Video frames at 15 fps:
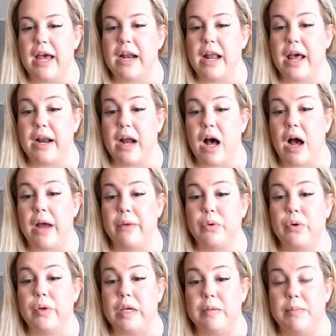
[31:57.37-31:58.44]
and then I
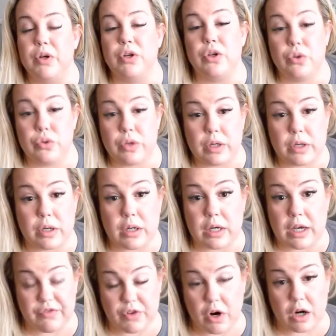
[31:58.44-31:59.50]
will email you the
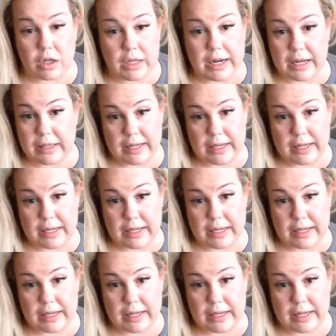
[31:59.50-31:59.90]
gift card, like,